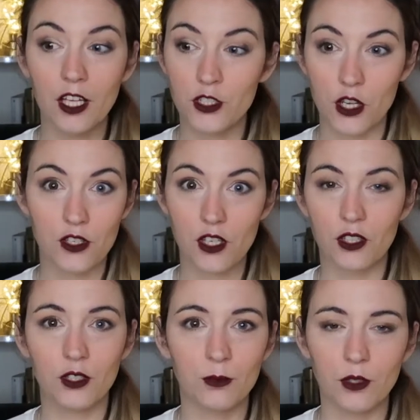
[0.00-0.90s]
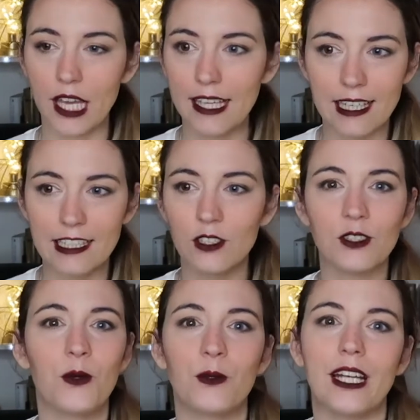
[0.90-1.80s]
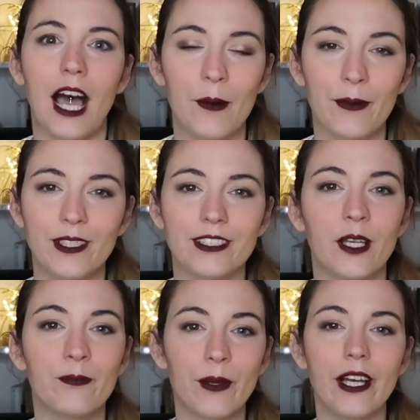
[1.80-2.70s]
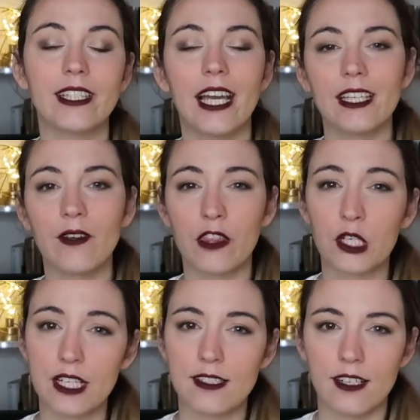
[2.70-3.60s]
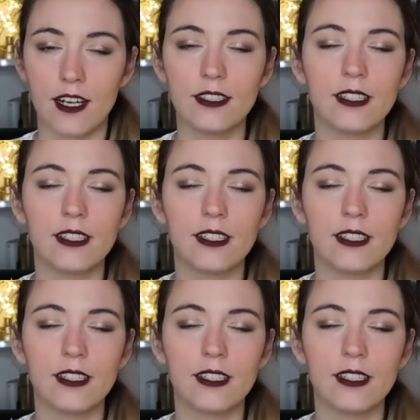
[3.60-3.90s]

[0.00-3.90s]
just another book, and I don't know what happened, but I gave it 3 stars.